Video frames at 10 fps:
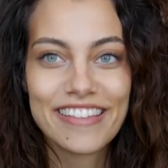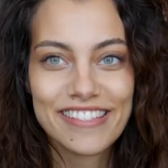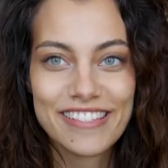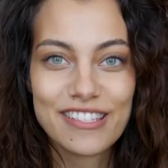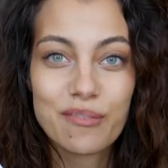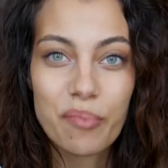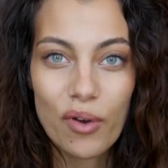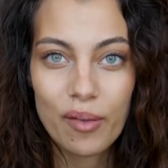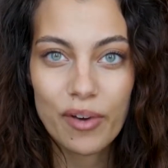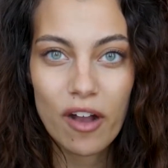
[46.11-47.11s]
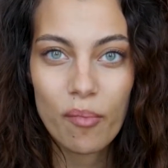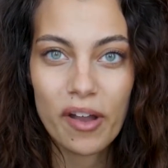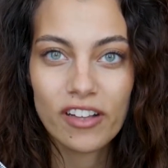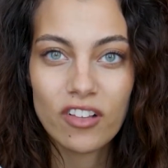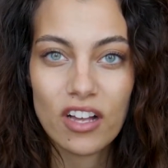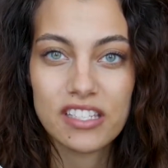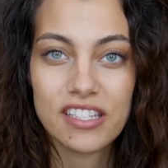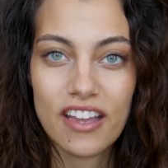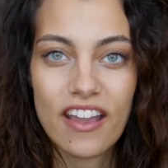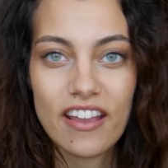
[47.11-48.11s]
This is the Boy Brow by
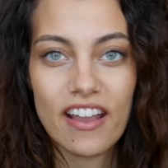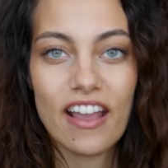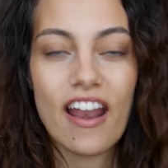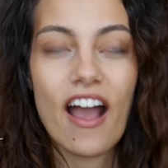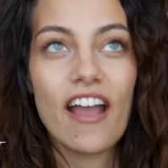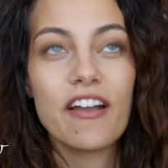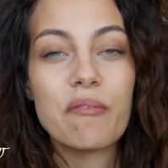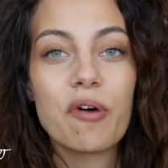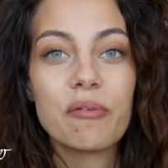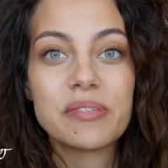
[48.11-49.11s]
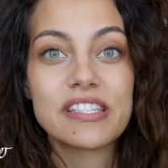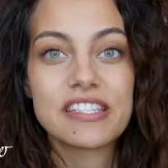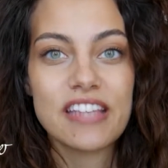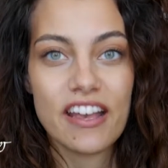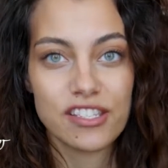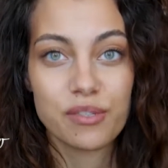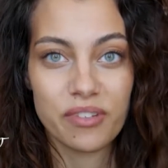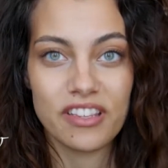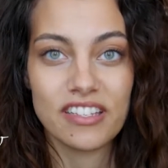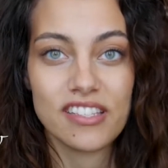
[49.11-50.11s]
Glossier, and I am obsessed
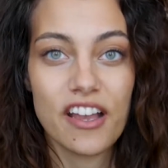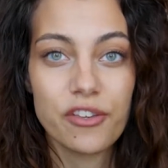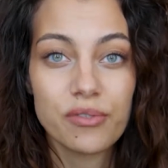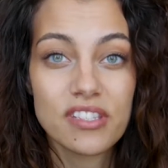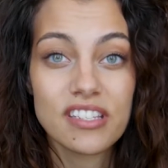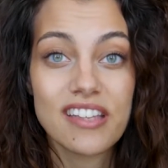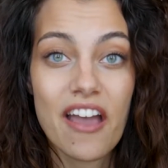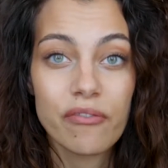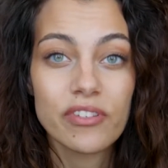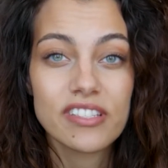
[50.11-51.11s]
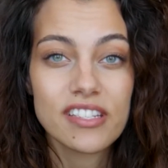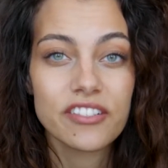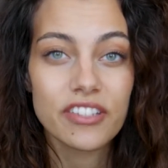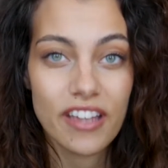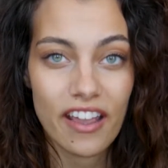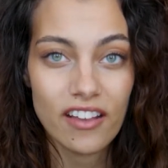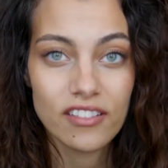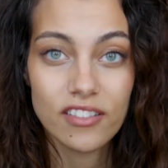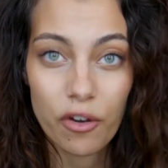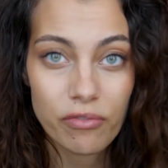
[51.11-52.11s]
with this. I use this every single
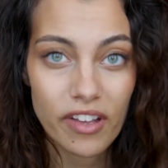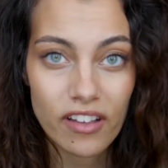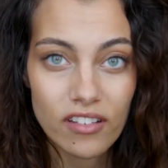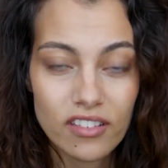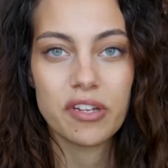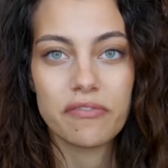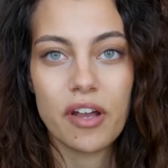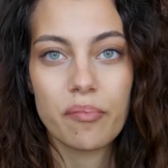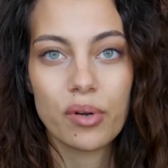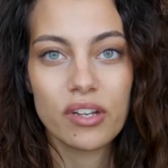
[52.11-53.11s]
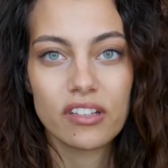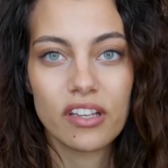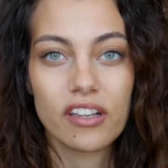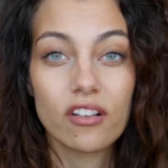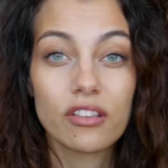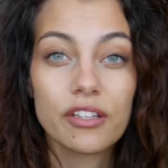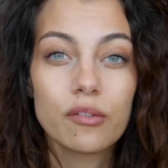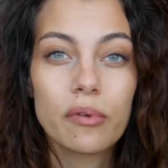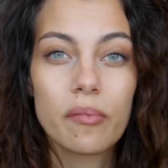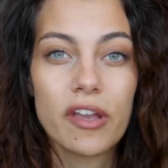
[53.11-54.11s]
day, no fail, but if I'm putting like a
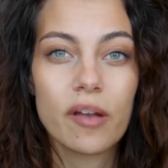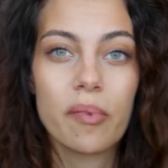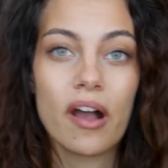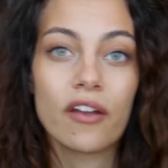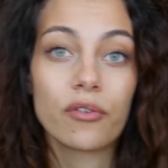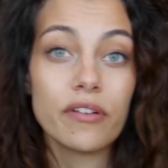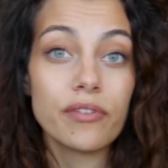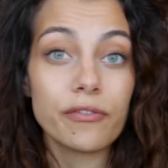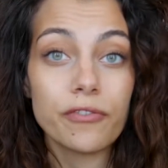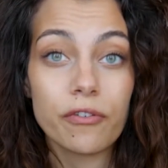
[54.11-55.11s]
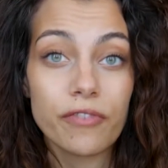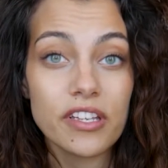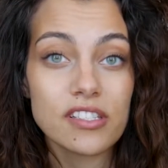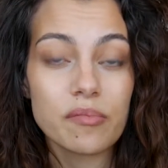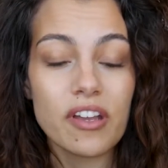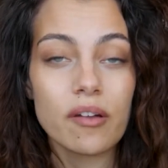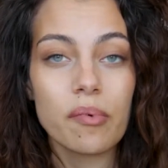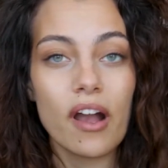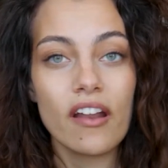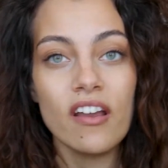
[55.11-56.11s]
little bit of makeup on or even a full face of
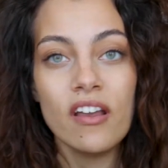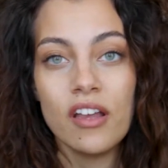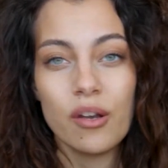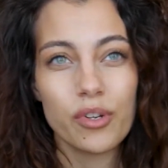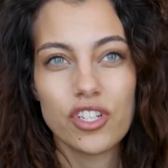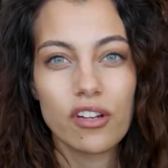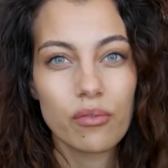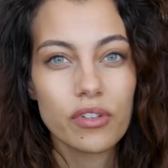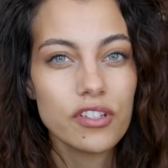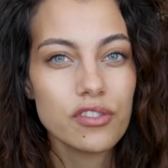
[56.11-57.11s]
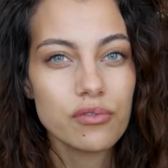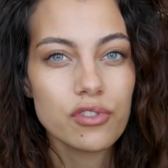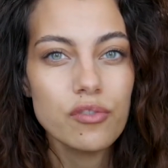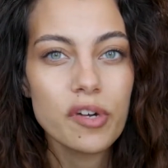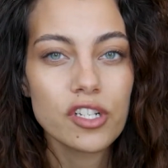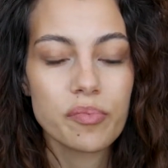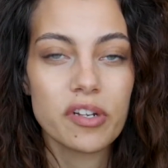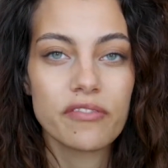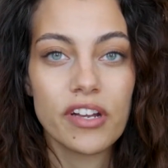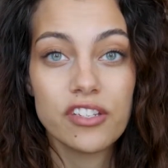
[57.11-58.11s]
makeup on, which I don't really do too much,
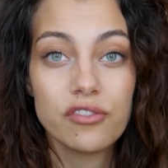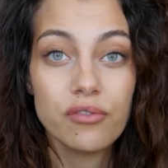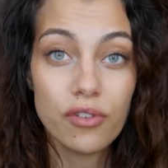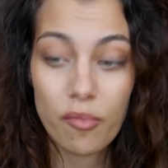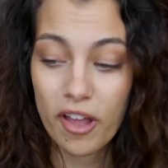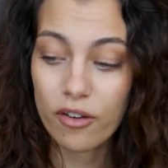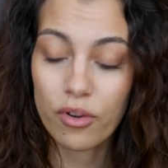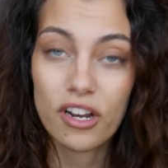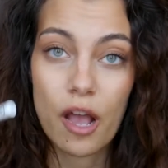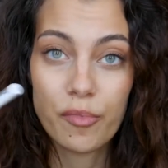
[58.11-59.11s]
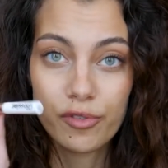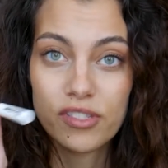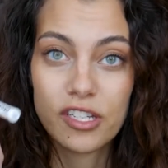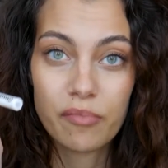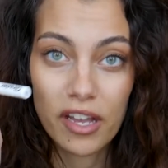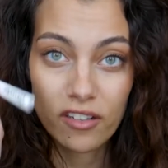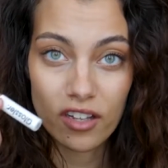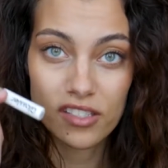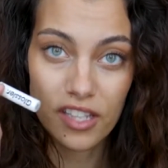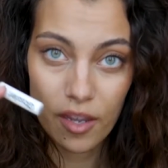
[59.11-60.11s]
but if I do, no matter what, I'm using my
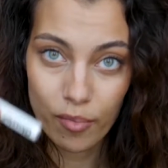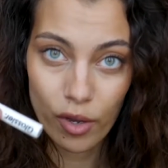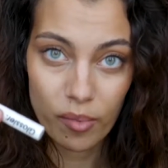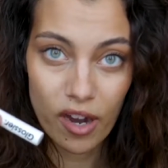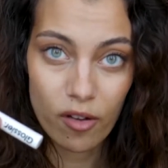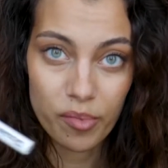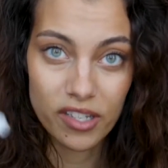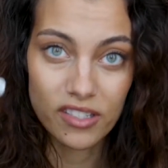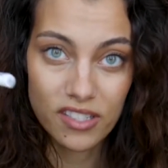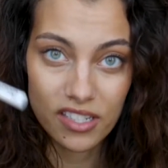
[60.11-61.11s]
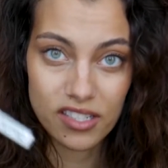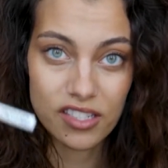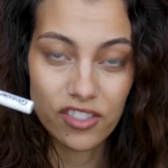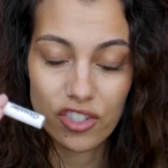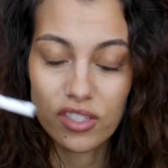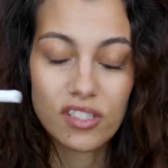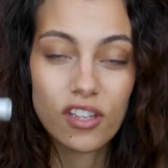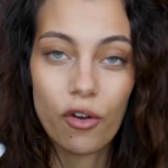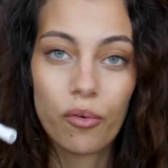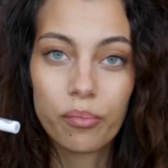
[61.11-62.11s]
Glossier Boy Brow because this is just
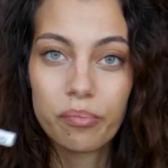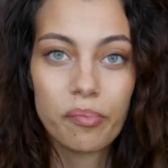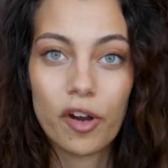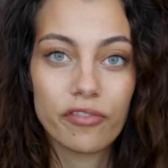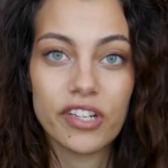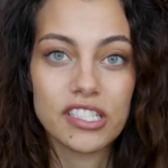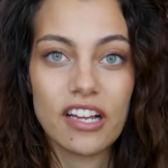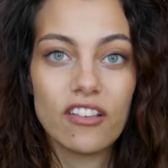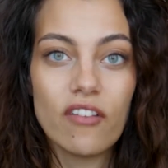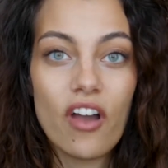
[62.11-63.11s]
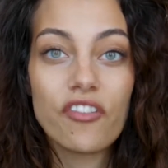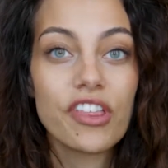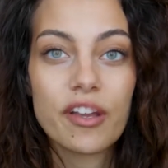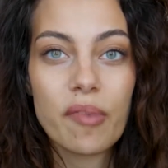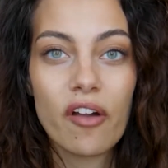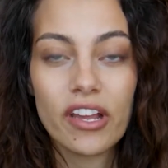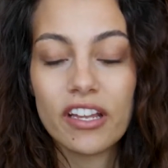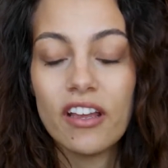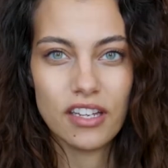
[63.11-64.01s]
so perfect. I love everything about it.